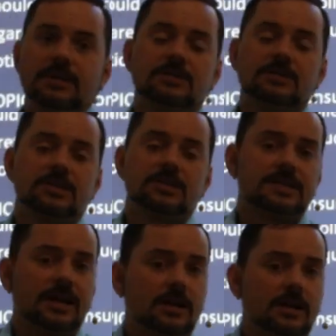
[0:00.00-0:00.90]
to
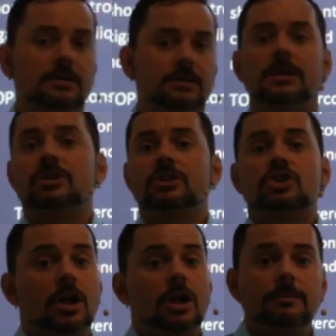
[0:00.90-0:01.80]
sell
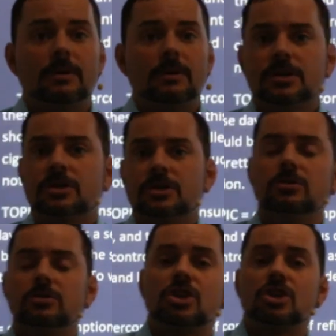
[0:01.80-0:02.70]
chocolate bars to
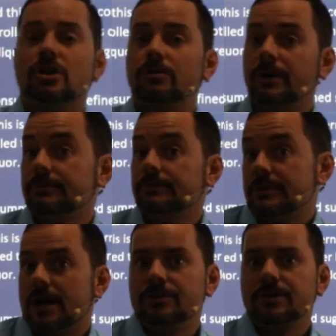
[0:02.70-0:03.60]
children
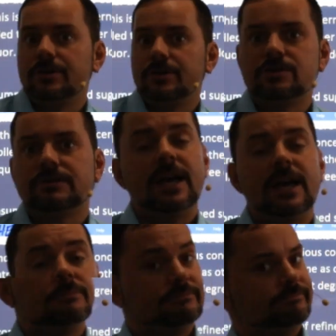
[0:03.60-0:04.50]
under the age of 10.
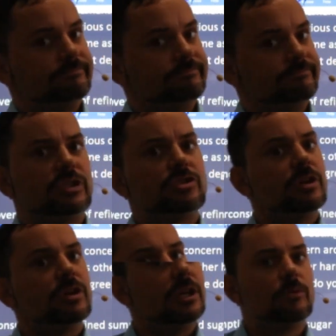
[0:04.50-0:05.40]
It's a
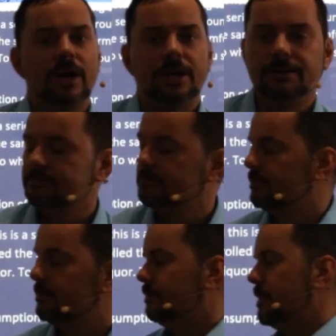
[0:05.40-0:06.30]
tricky one,
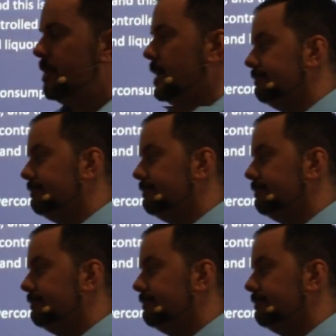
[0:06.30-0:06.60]
but